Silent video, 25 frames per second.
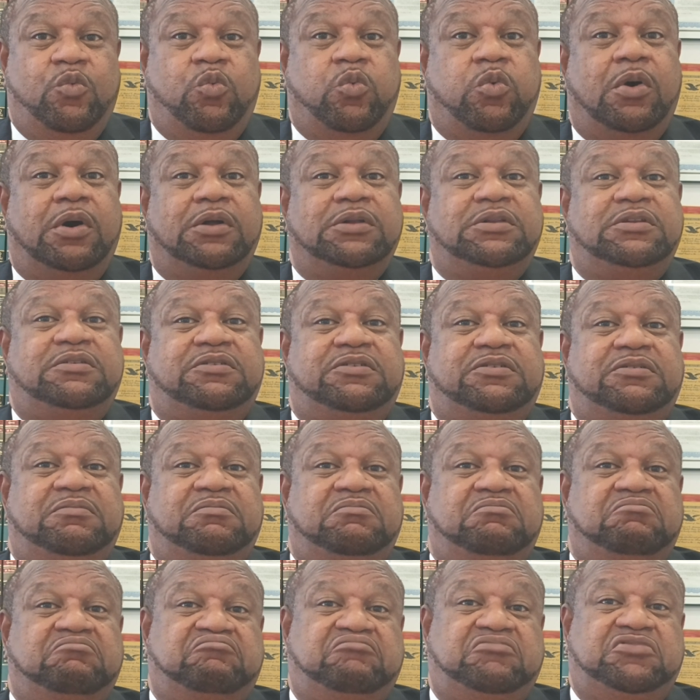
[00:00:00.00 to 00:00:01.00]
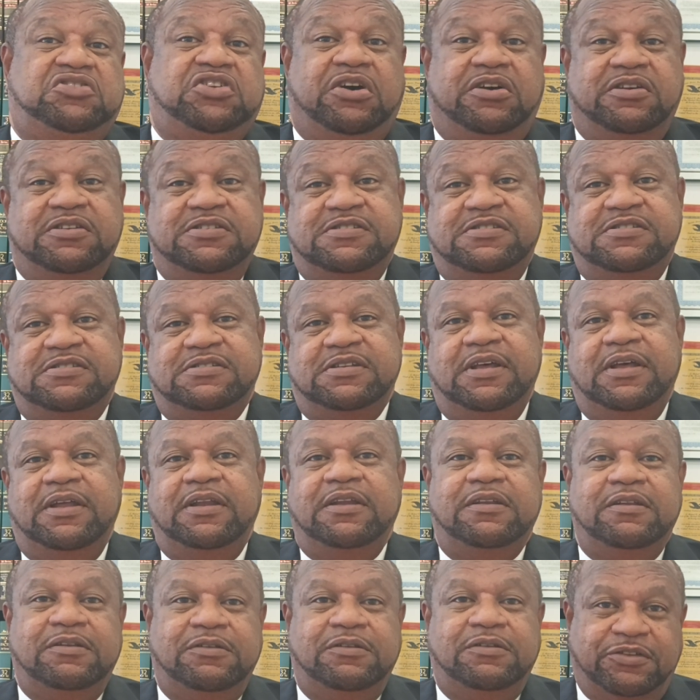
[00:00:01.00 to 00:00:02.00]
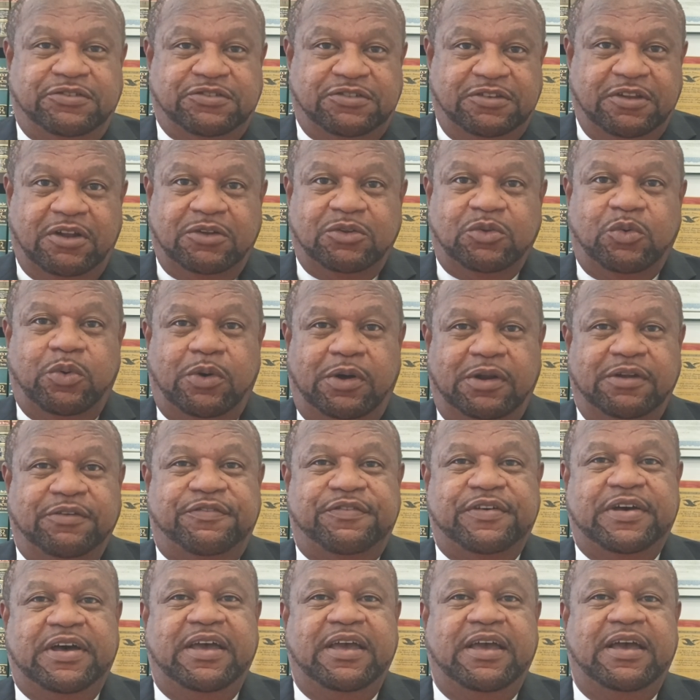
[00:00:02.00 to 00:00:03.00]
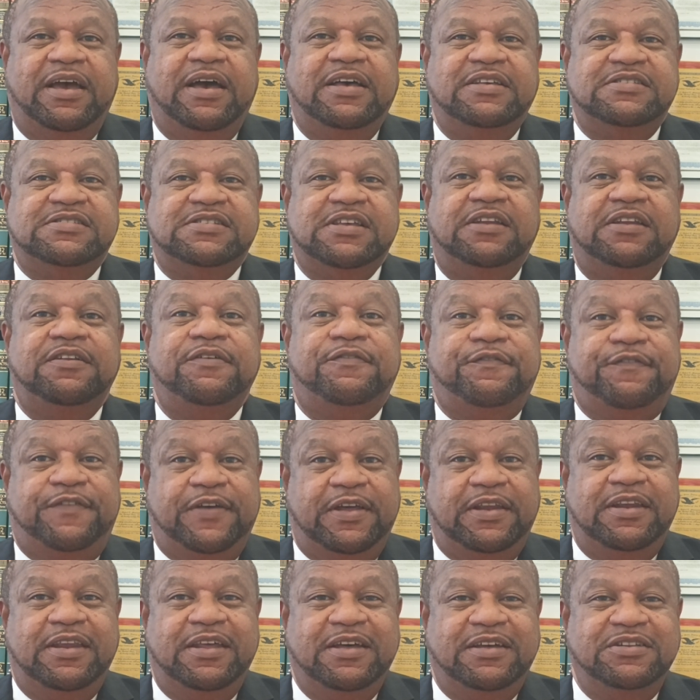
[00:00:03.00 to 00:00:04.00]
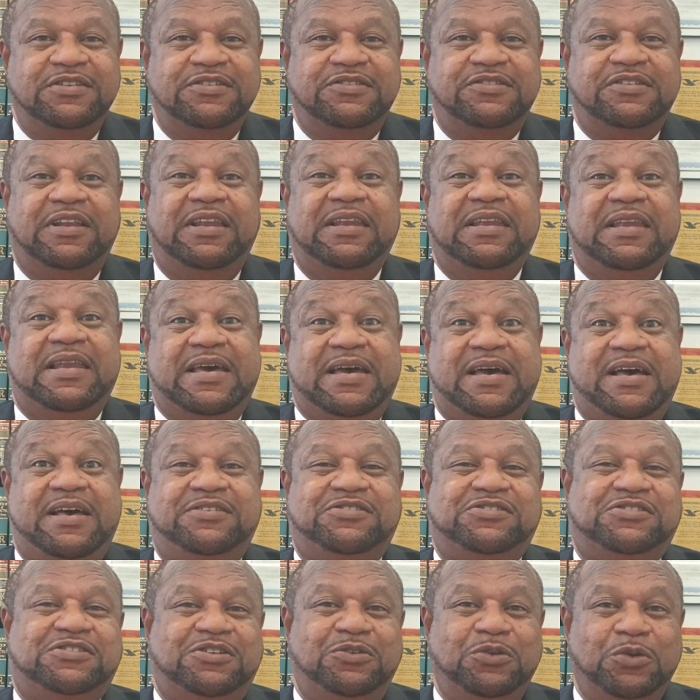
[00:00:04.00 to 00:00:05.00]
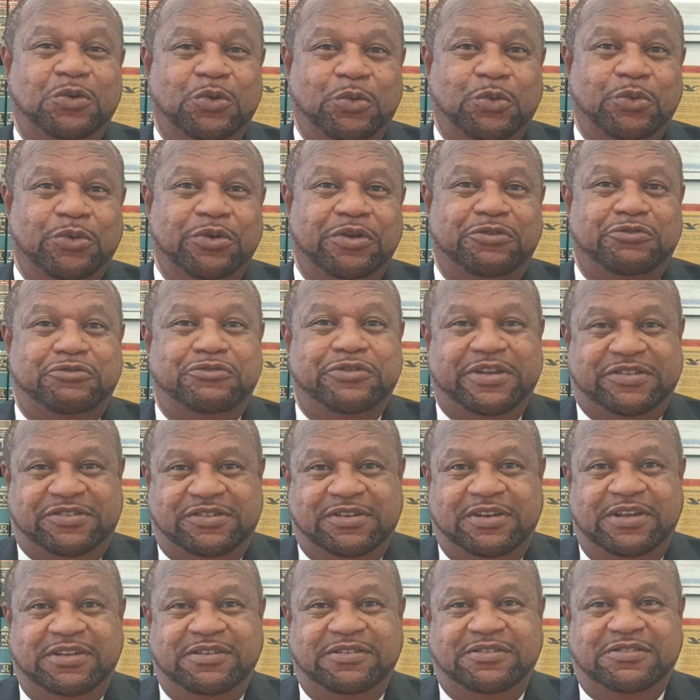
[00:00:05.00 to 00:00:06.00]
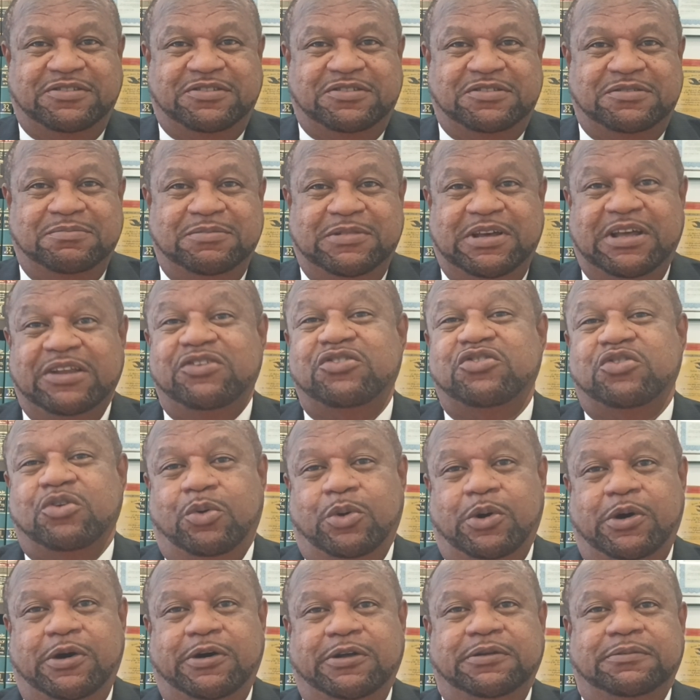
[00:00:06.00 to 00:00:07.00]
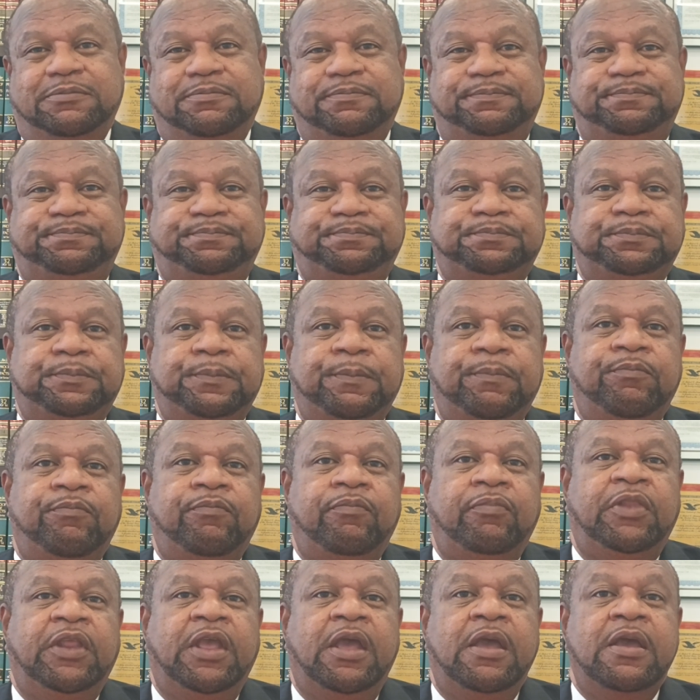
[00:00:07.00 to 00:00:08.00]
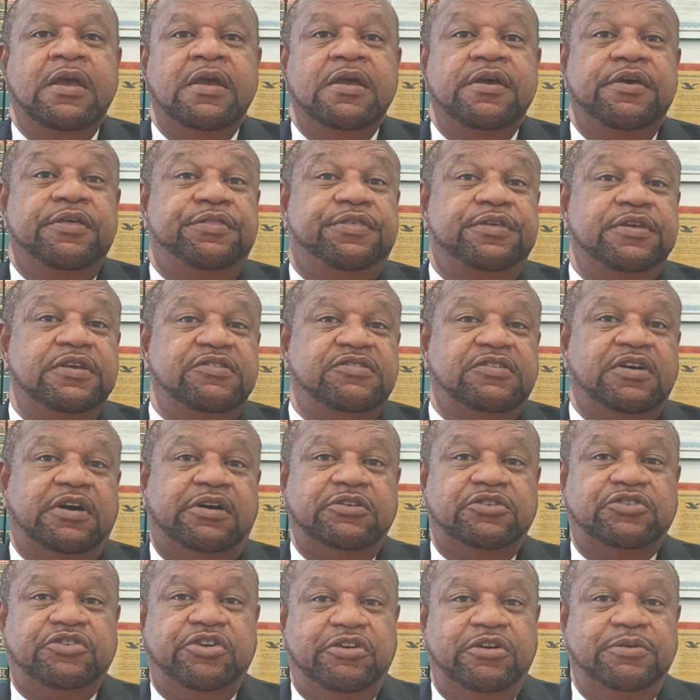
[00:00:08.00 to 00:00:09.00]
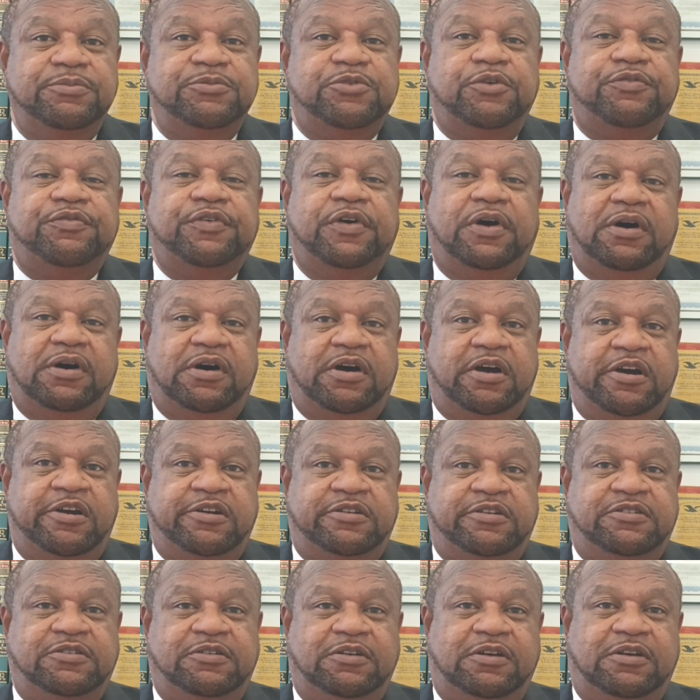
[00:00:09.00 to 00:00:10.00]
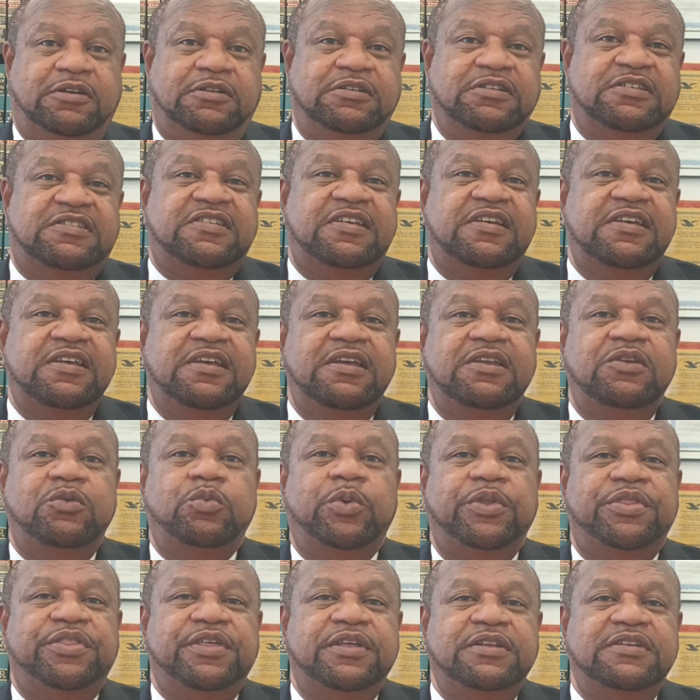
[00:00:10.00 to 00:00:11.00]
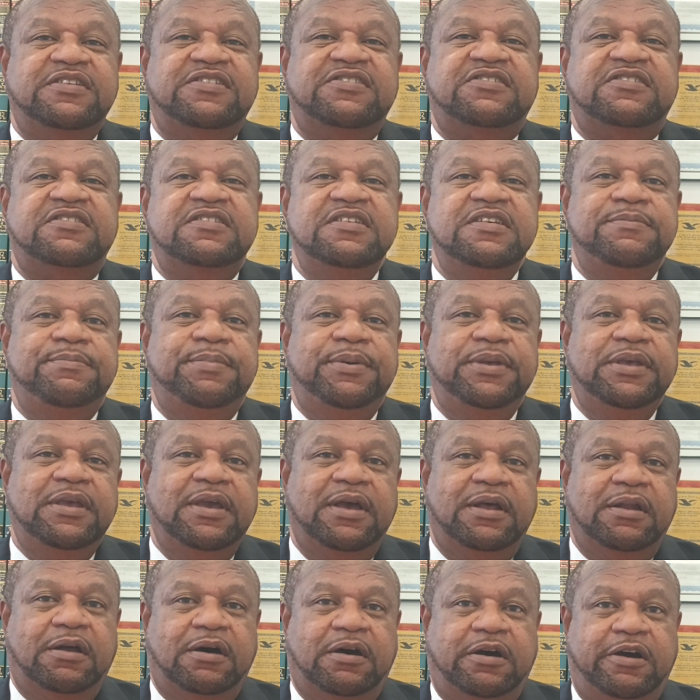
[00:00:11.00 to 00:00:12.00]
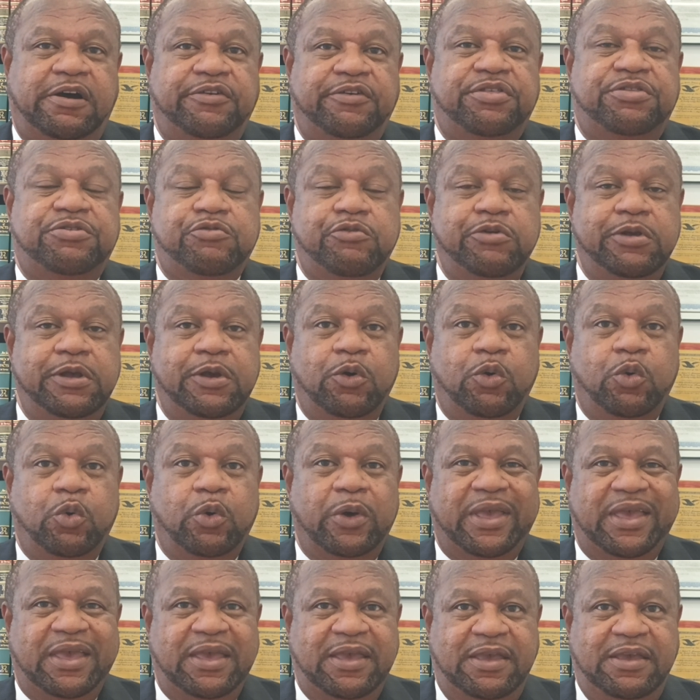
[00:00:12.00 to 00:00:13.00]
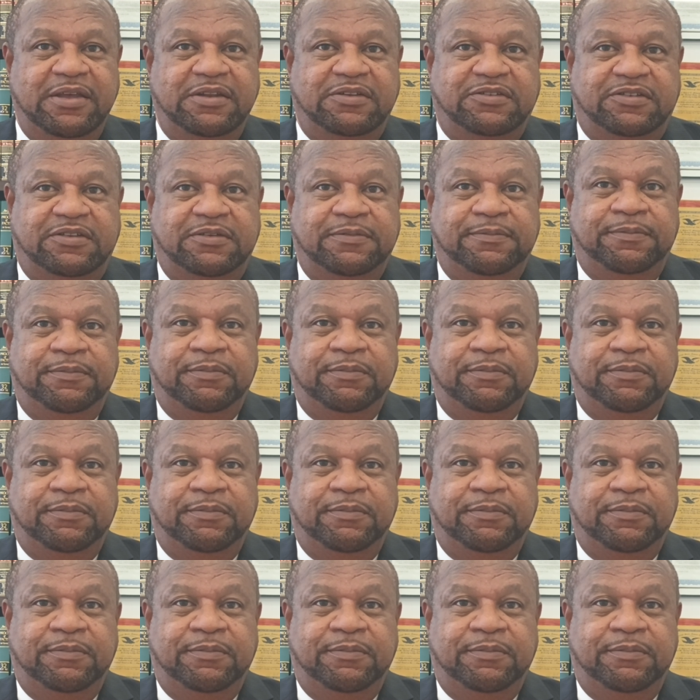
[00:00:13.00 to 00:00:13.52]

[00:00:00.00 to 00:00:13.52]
what does and does not qualify as a defendant's last known residence, and so on. These are terms of art contained within CPLR 308,